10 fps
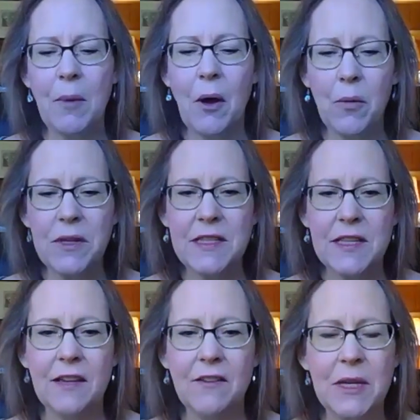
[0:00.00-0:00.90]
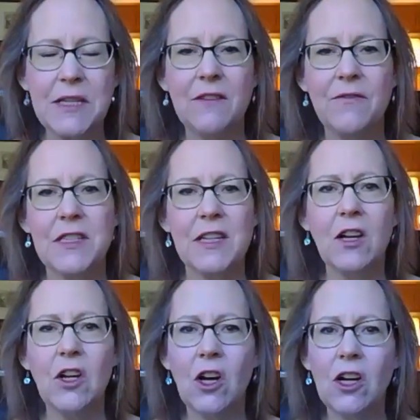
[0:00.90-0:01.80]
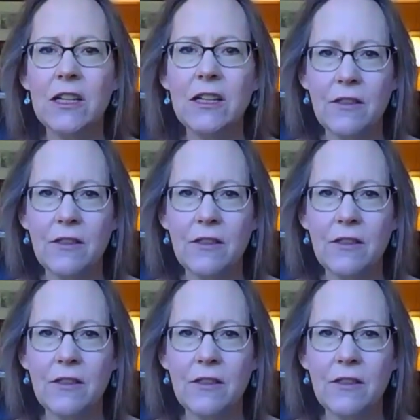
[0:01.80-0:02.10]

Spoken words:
always think of myself as a gardening